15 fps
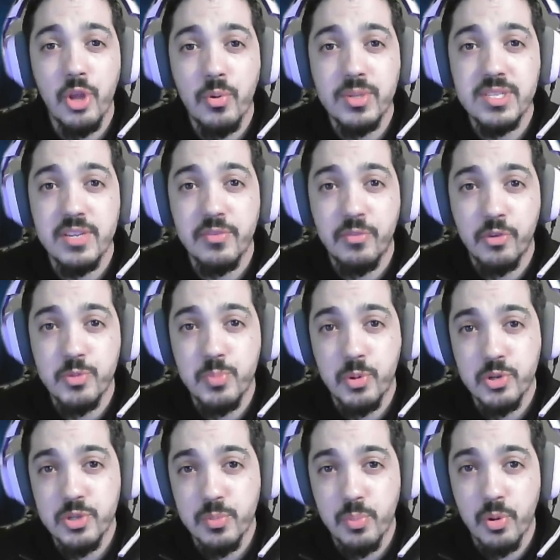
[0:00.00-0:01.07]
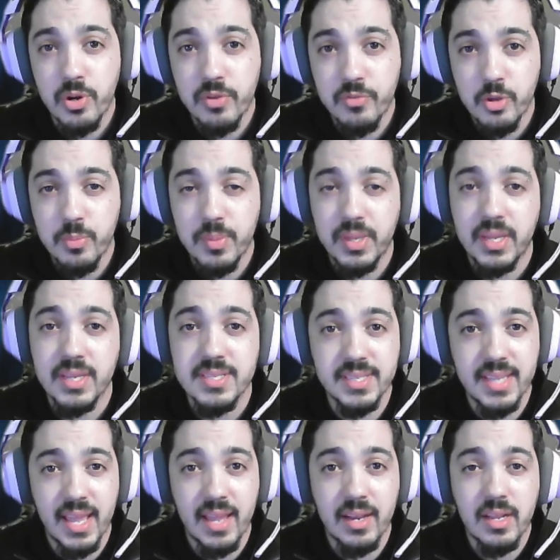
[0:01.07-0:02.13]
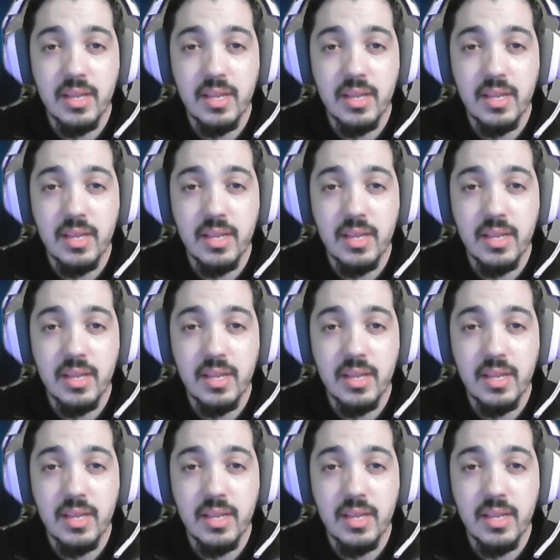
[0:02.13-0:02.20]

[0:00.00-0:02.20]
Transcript: it's in first person point of view because, again,